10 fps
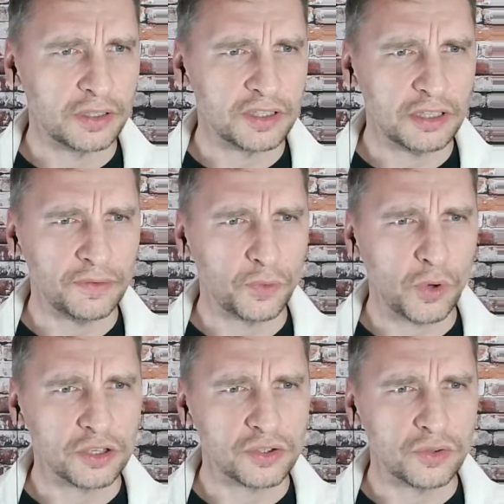The city of
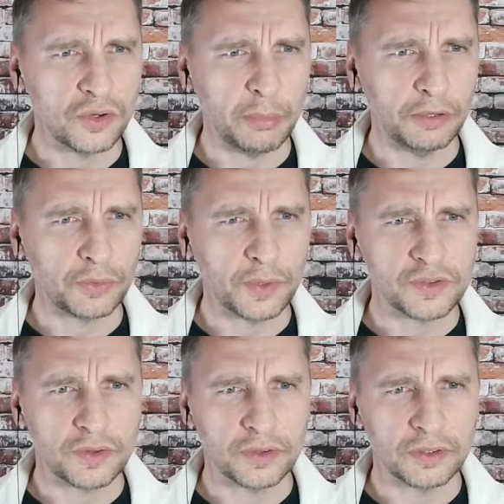Gwangju, about
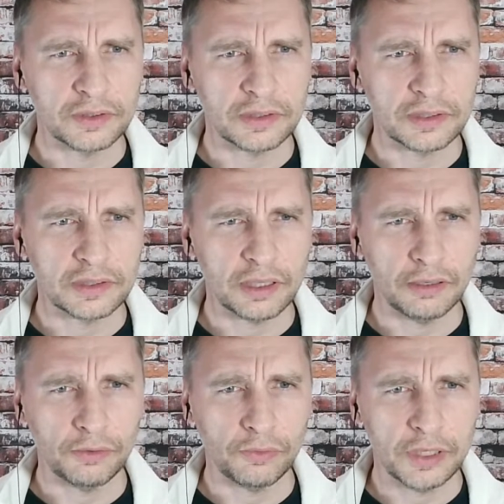330
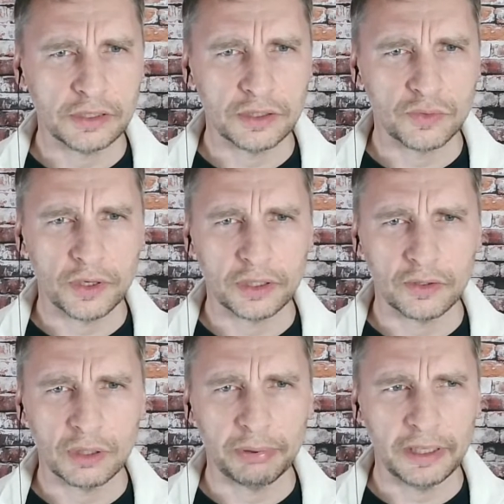southwest, is working
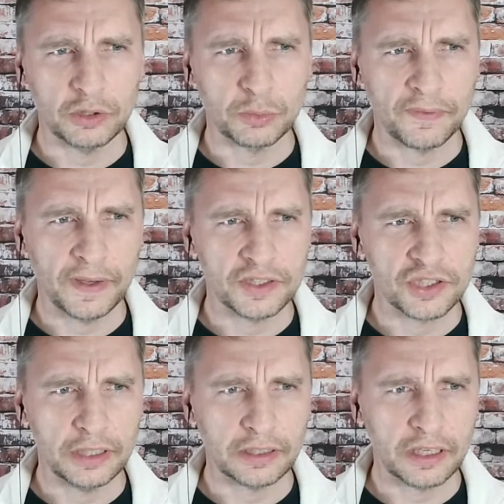on a plan to provide
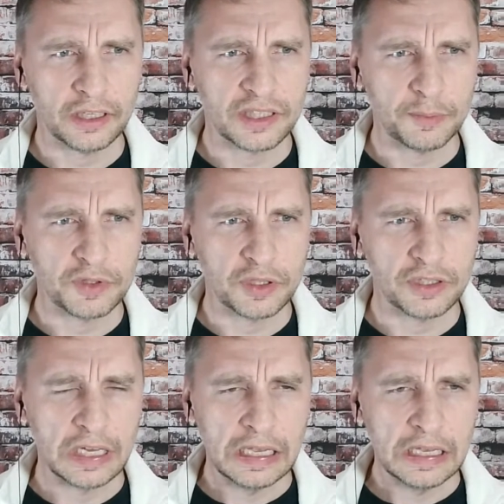childcare
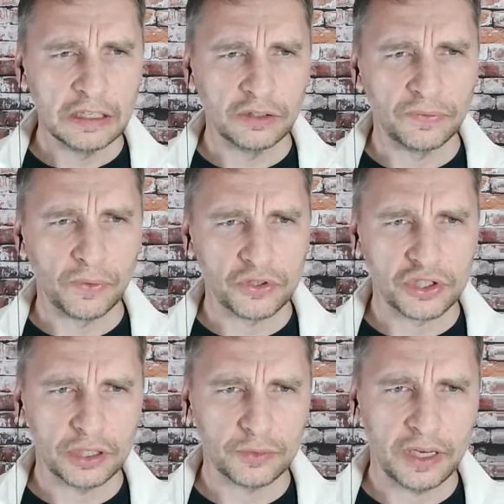subsidies to foreign
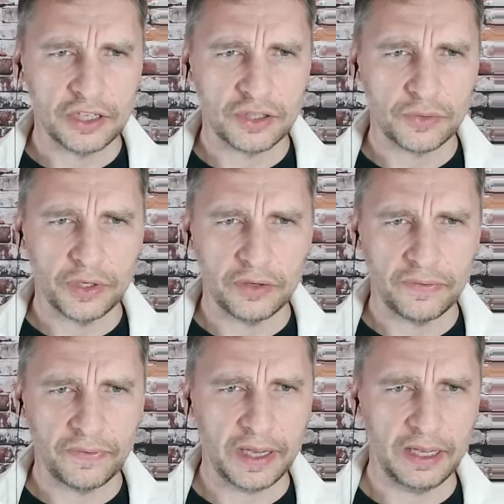children aged 3 to
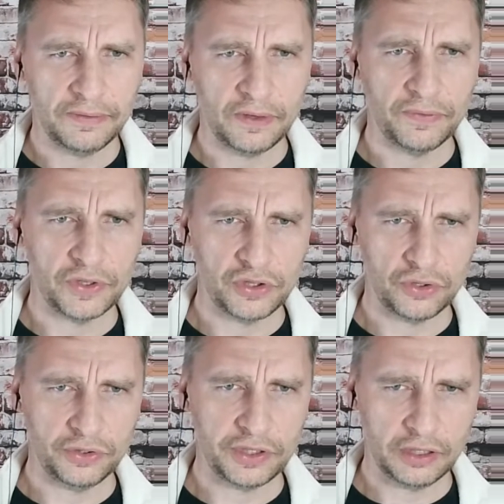5,
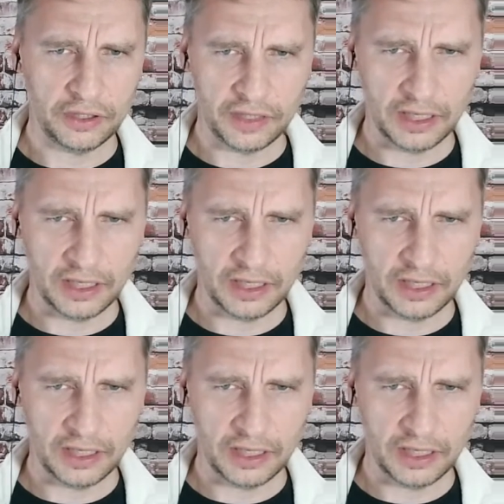officials said